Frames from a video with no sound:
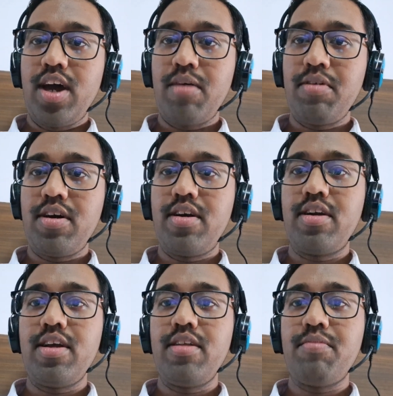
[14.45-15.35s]
I am
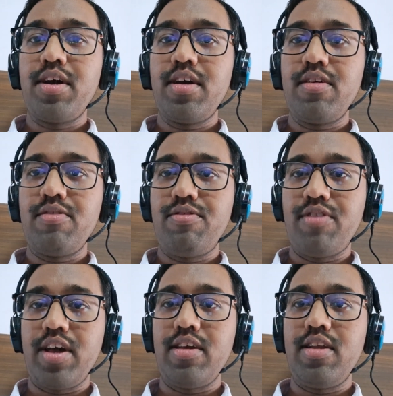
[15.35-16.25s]
currently in my
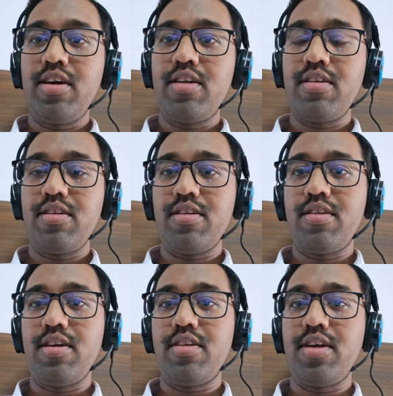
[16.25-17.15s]
final year
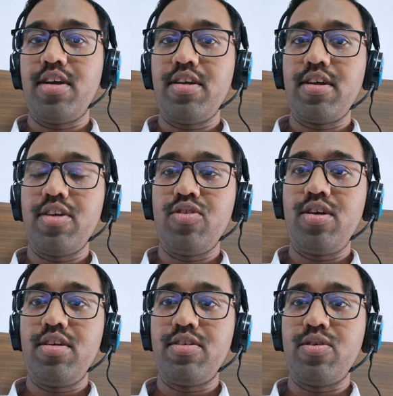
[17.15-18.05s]
CSE
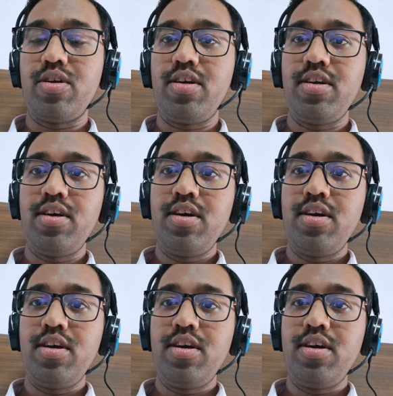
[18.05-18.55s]
undergraduate student.